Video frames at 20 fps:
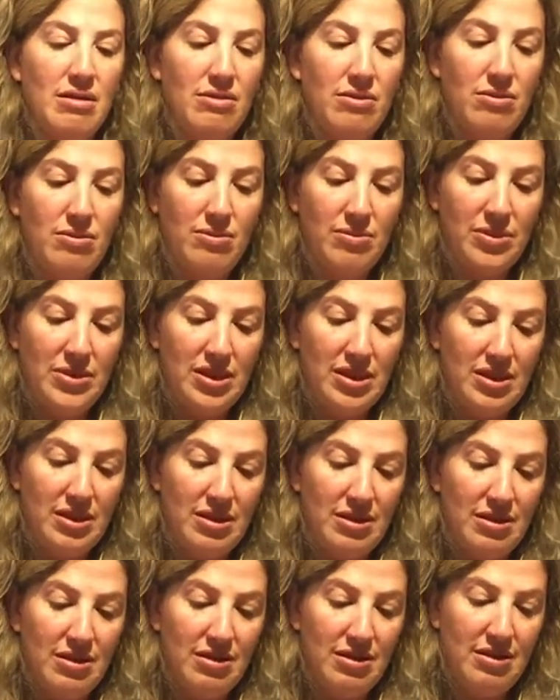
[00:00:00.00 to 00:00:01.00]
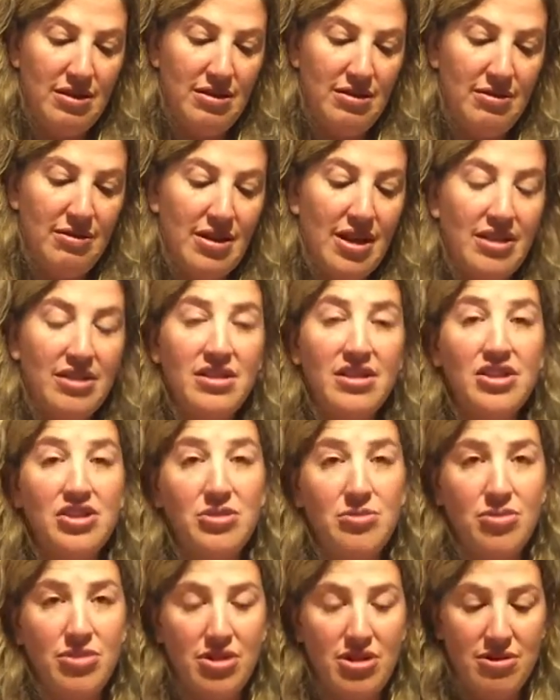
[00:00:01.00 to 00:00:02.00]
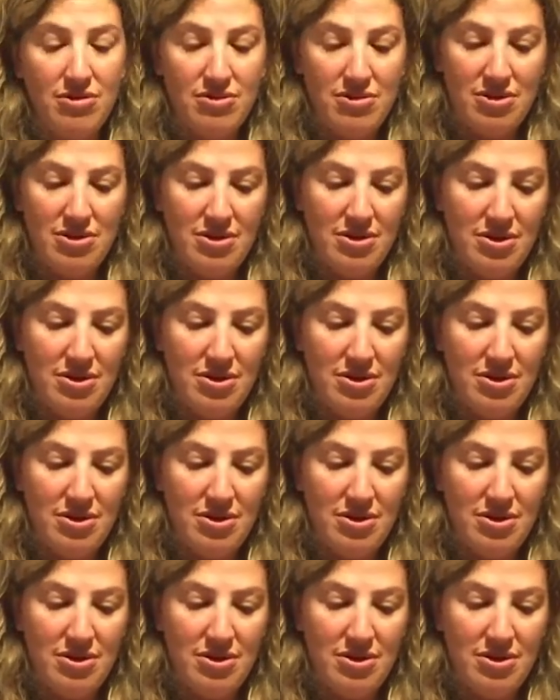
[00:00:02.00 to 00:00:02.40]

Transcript: Oops, I'm not such a pro.